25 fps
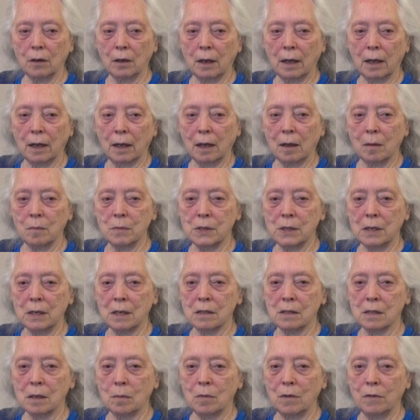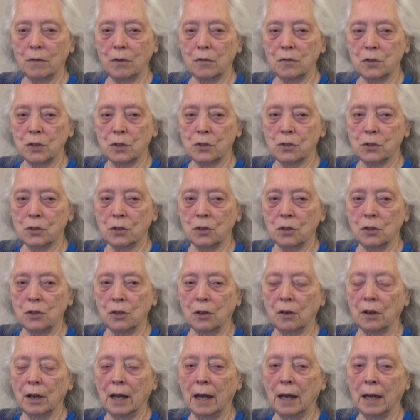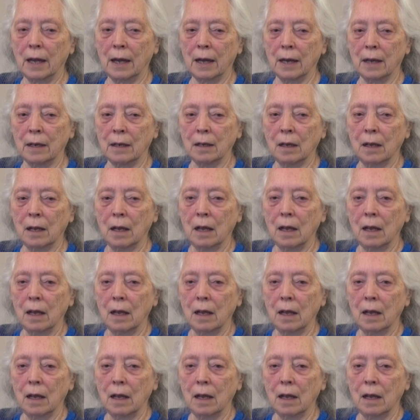like I'm seeing some of you just turned your head.